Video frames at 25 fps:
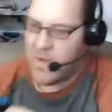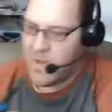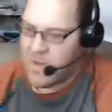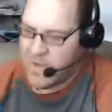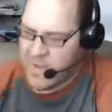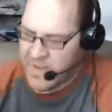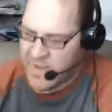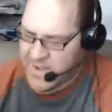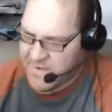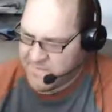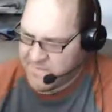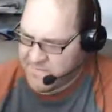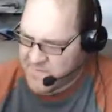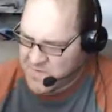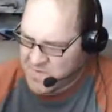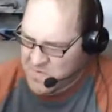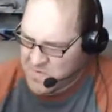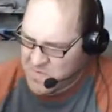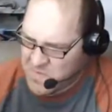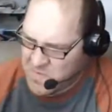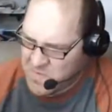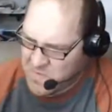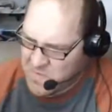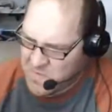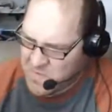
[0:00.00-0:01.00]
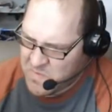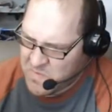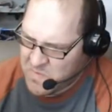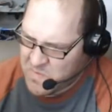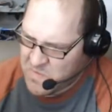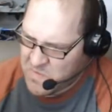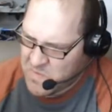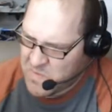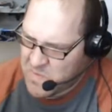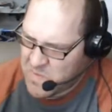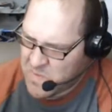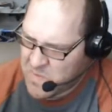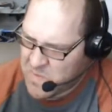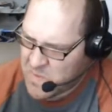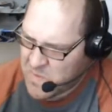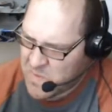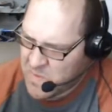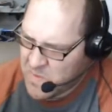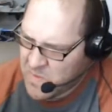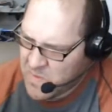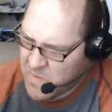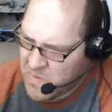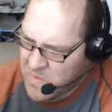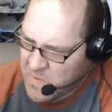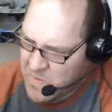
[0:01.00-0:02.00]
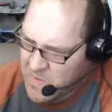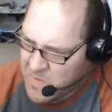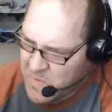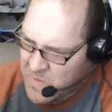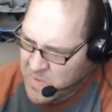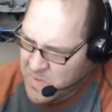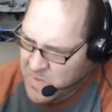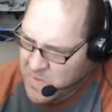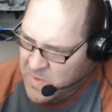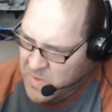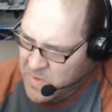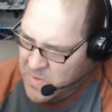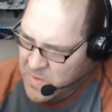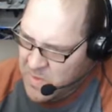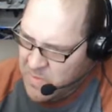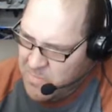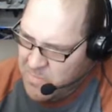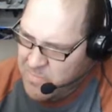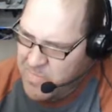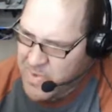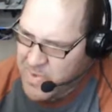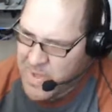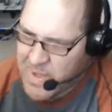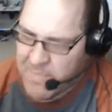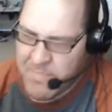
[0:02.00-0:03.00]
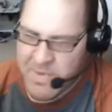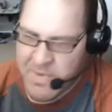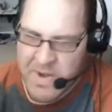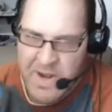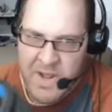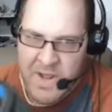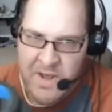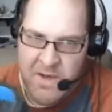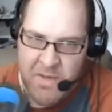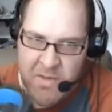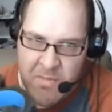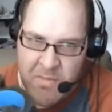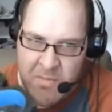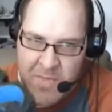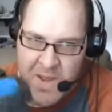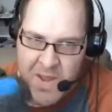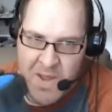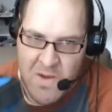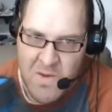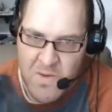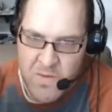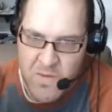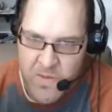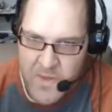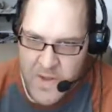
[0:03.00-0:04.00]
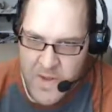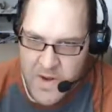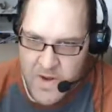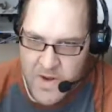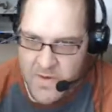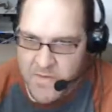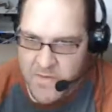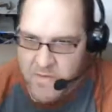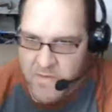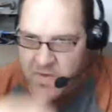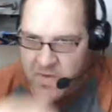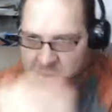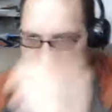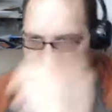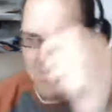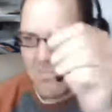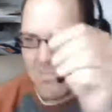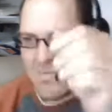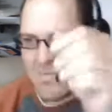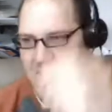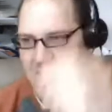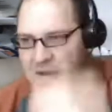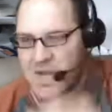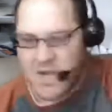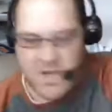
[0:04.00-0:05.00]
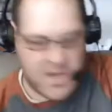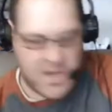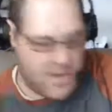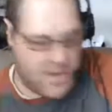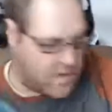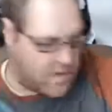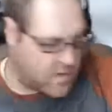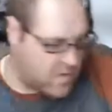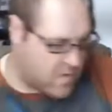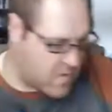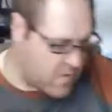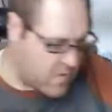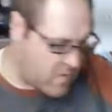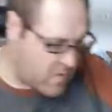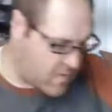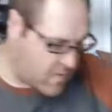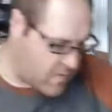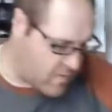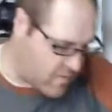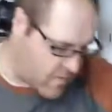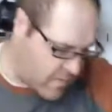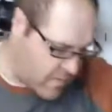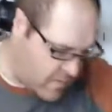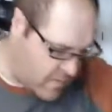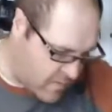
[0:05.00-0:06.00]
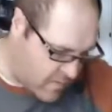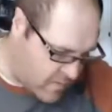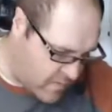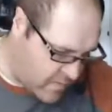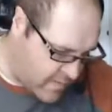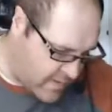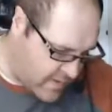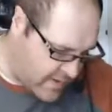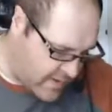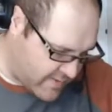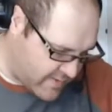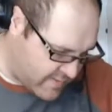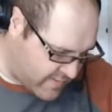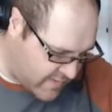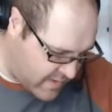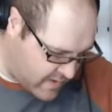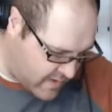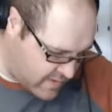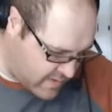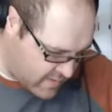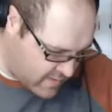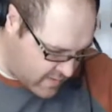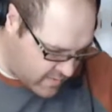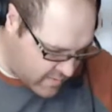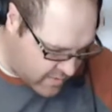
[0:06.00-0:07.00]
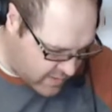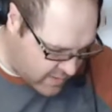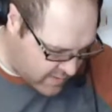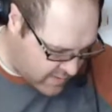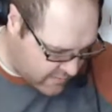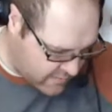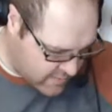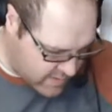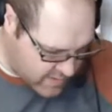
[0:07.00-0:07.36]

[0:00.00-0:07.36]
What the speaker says: I'll have to pop it out of the mountain there so I can bind it. So that's not too big of a